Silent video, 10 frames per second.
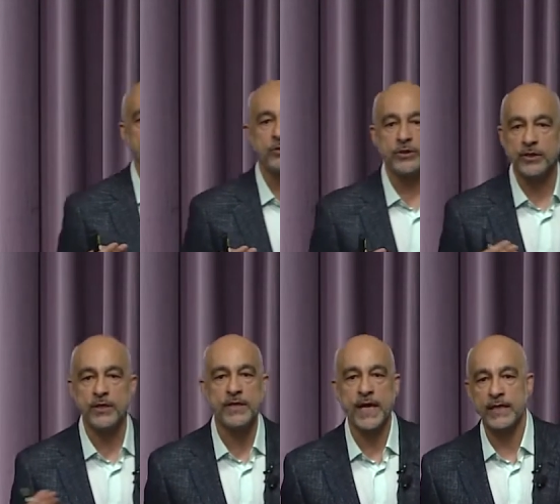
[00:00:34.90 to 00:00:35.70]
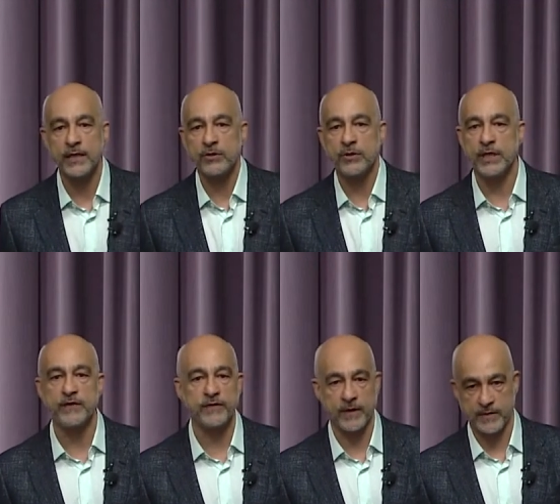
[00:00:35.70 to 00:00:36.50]
to turn that into a
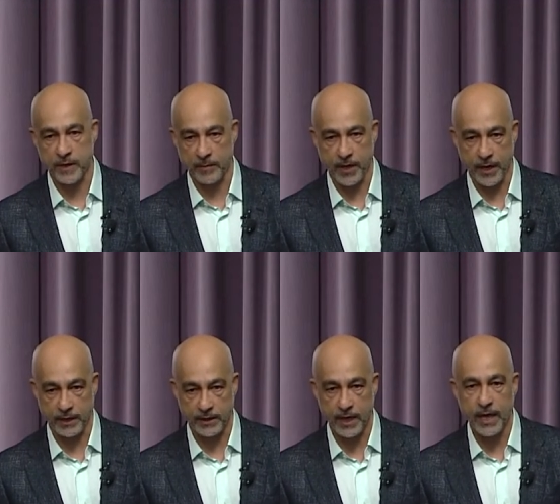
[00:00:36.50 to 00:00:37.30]
gift of some kind.